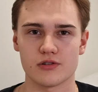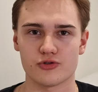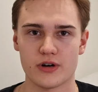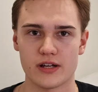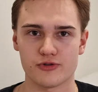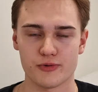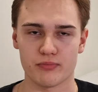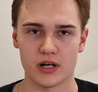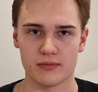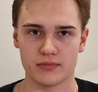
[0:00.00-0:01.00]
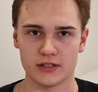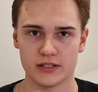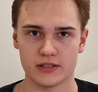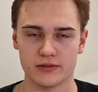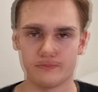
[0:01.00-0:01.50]
Trade
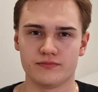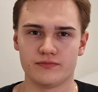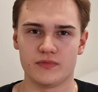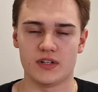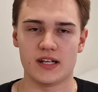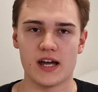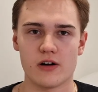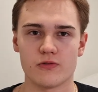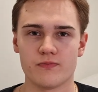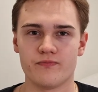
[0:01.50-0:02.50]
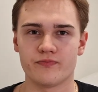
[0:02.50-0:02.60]
Republic. Now,